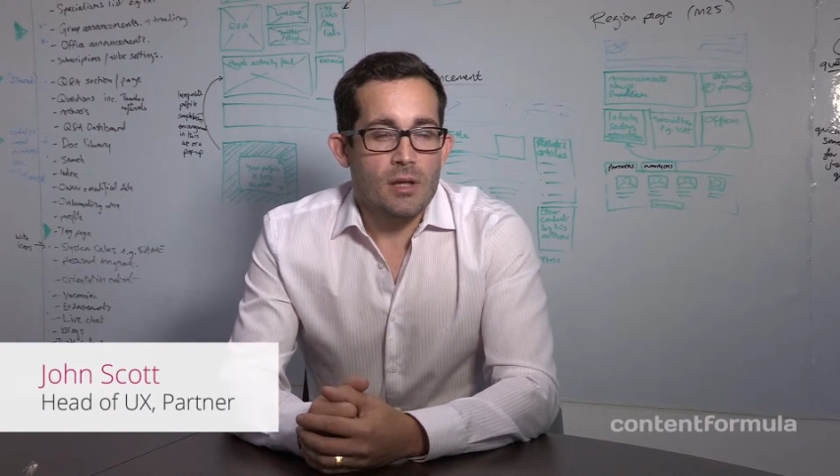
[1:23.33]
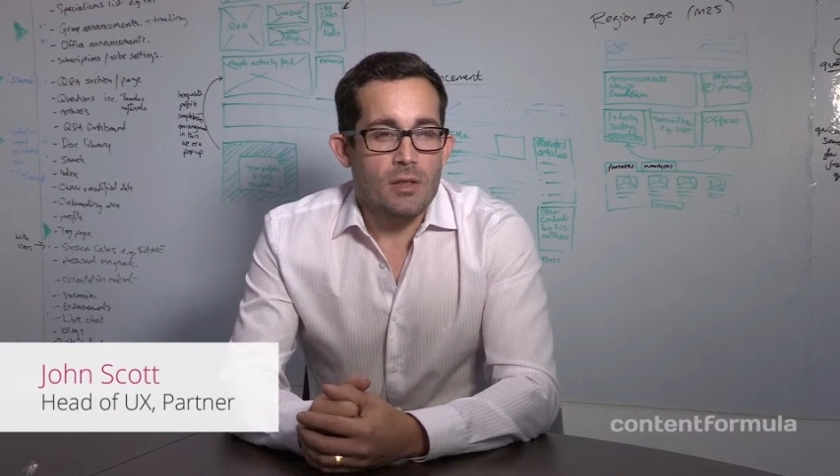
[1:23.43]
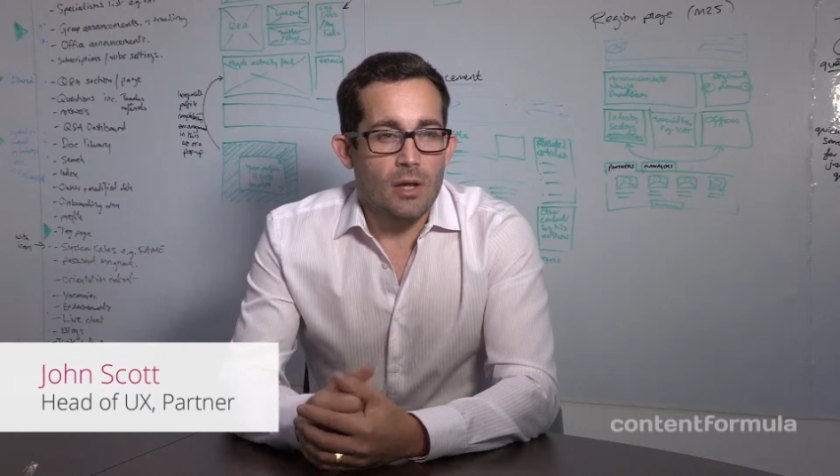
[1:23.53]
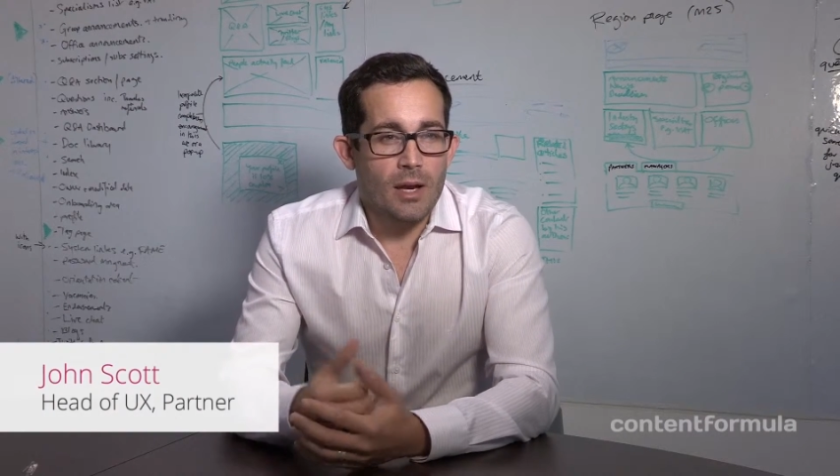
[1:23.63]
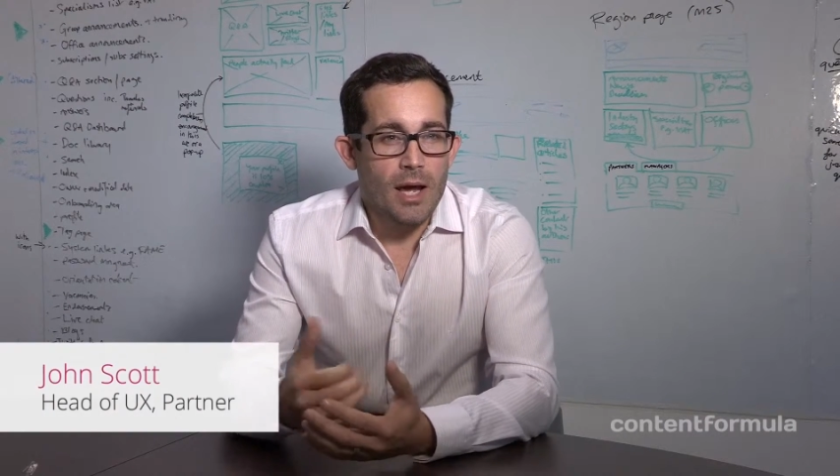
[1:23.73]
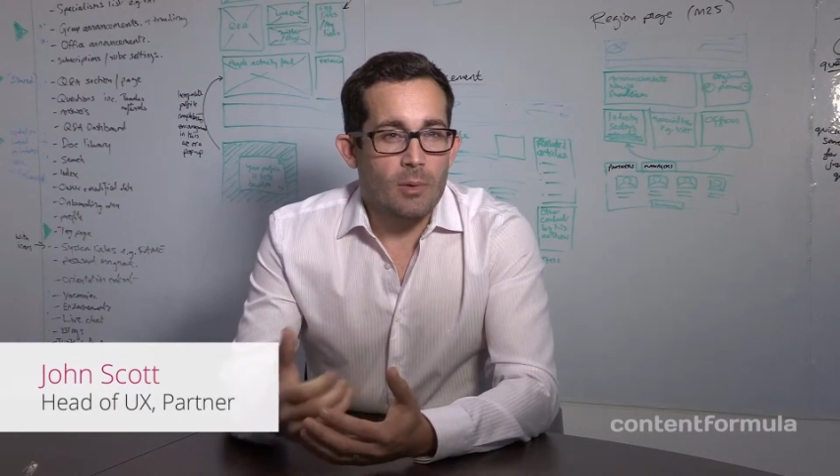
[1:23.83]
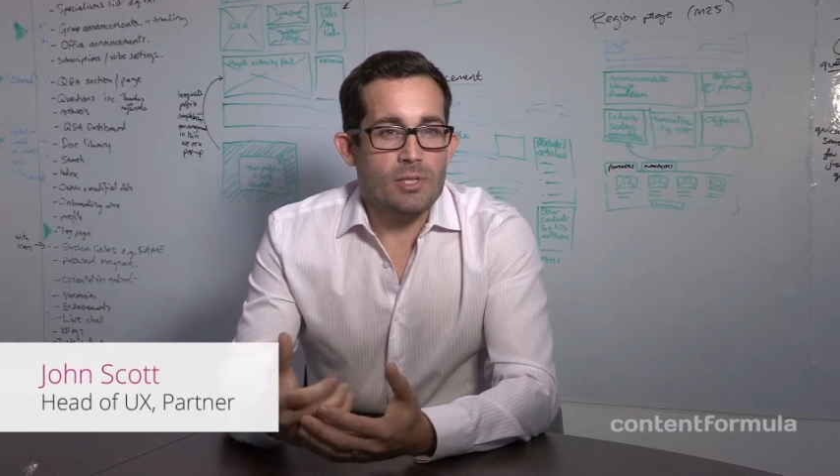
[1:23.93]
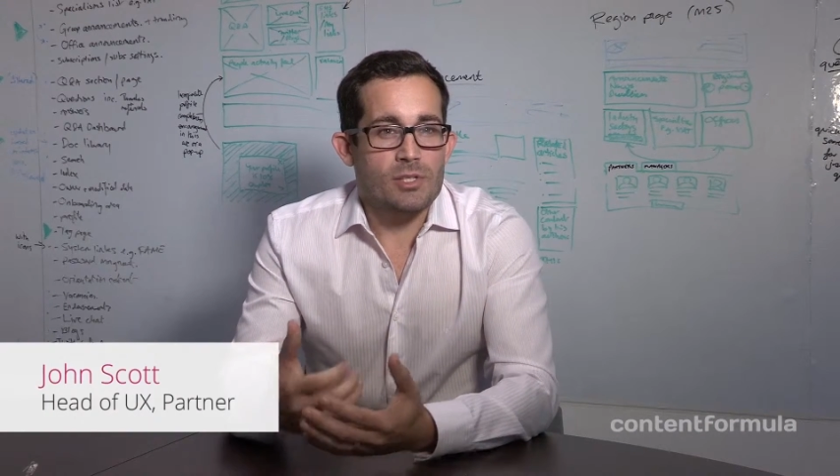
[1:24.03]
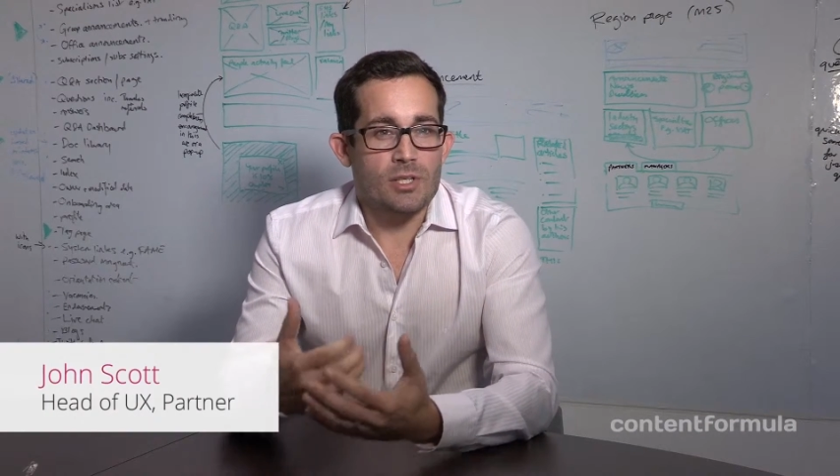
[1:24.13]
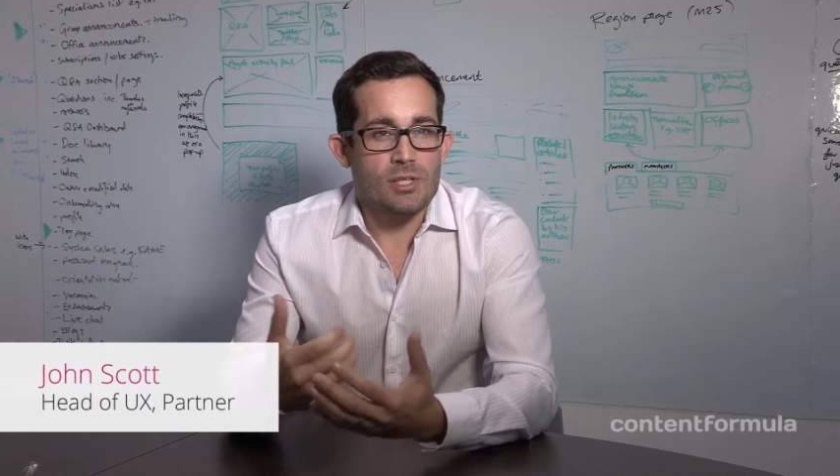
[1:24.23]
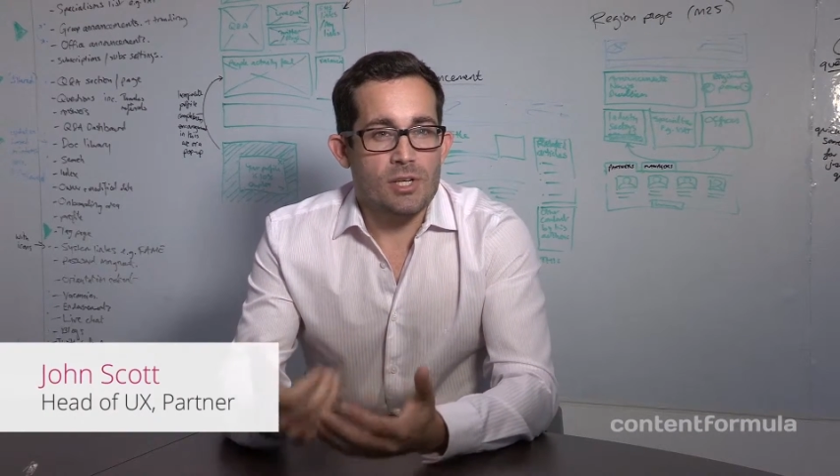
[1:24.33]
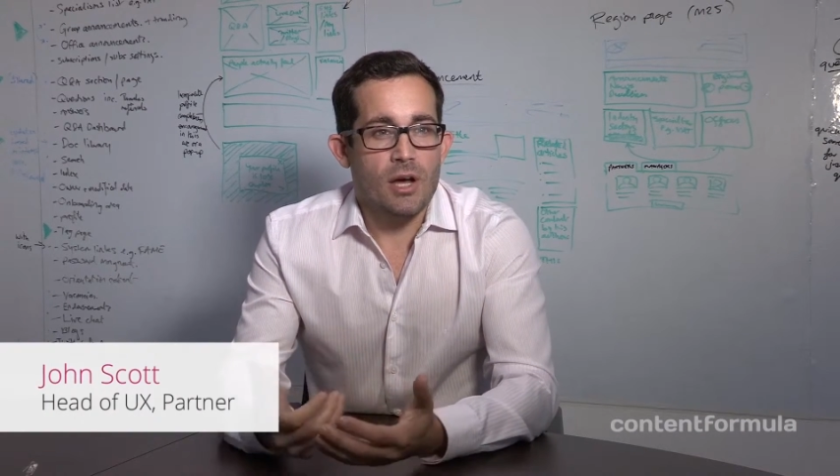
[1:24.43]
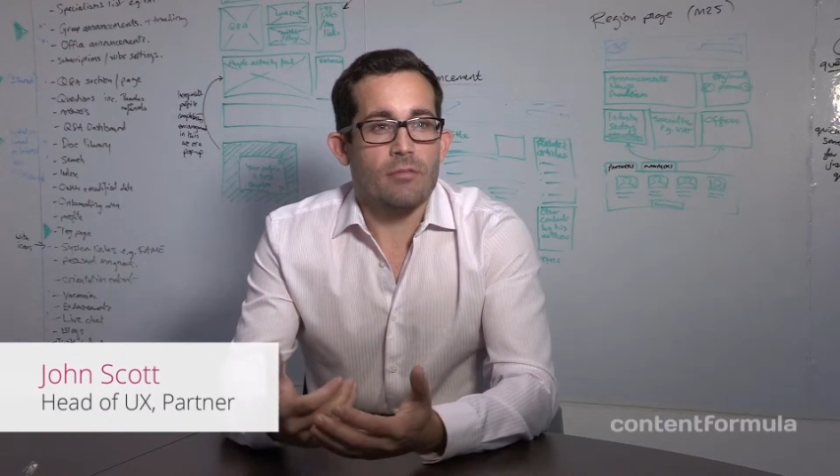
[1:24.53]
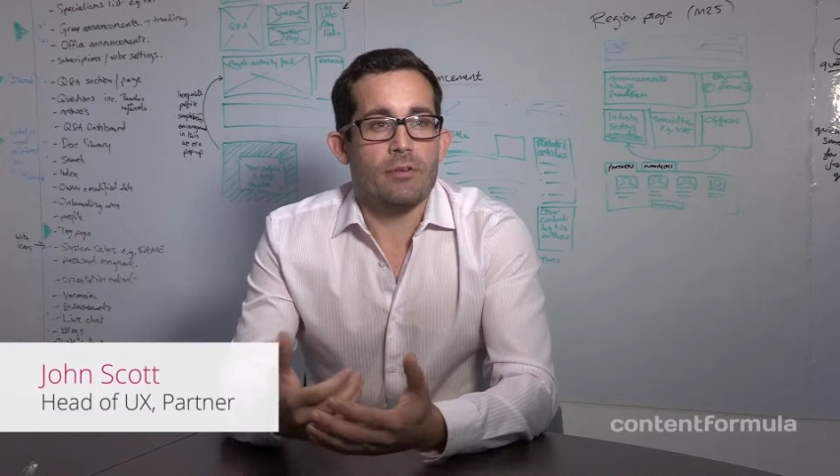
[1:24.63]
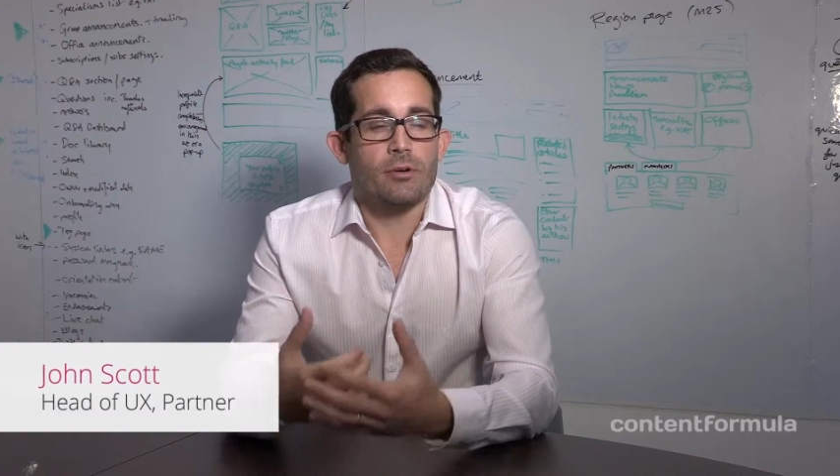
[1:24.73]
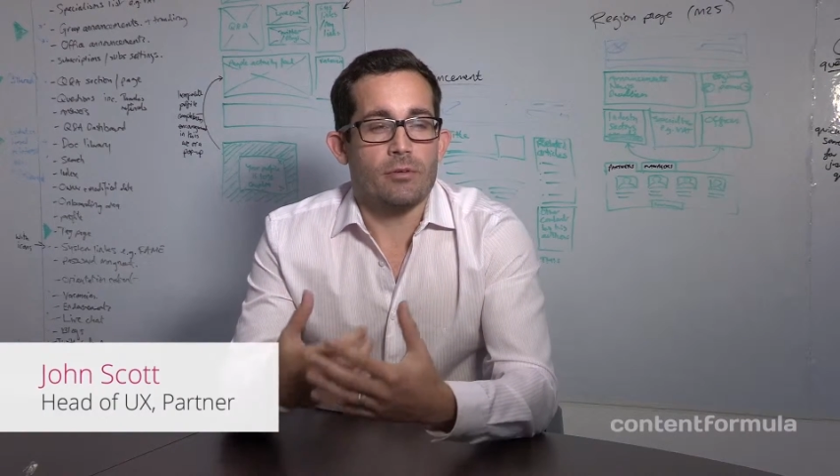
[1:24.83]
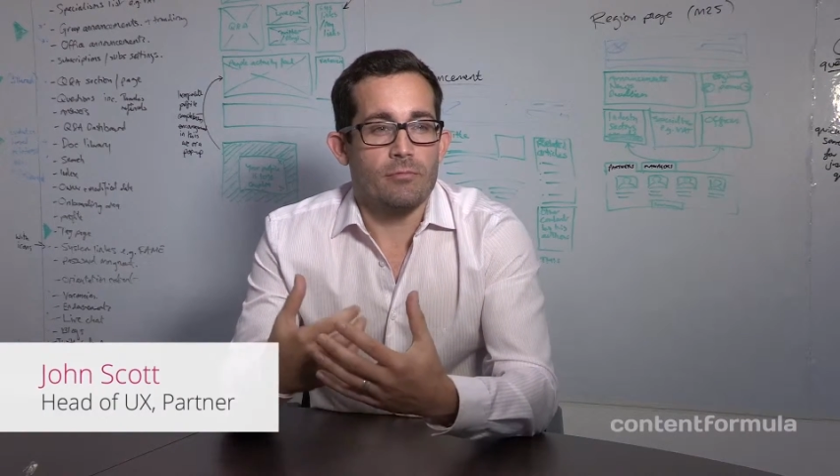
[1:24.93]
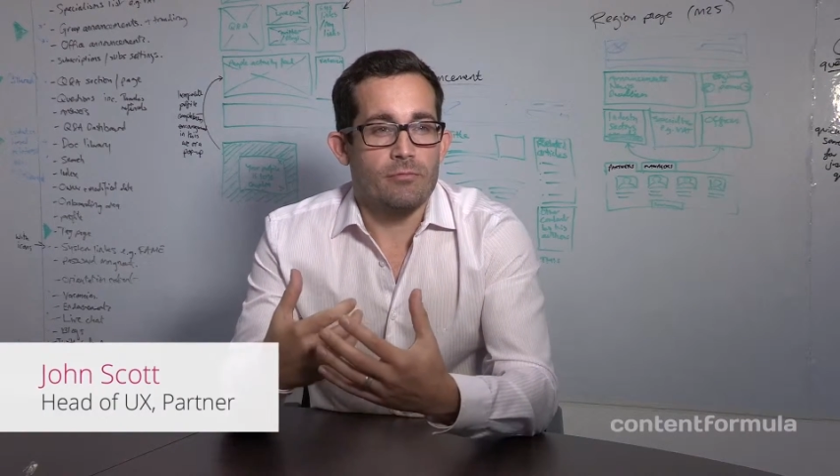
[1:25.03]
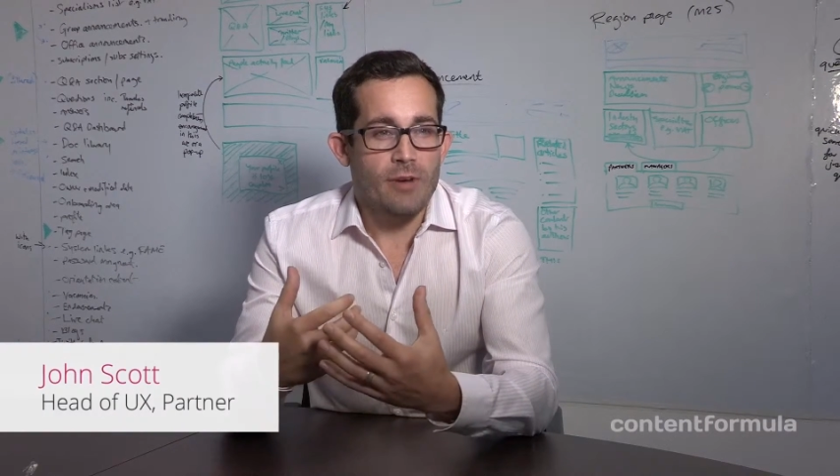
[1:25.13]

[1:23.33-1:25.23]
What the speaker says: that allow us to discover and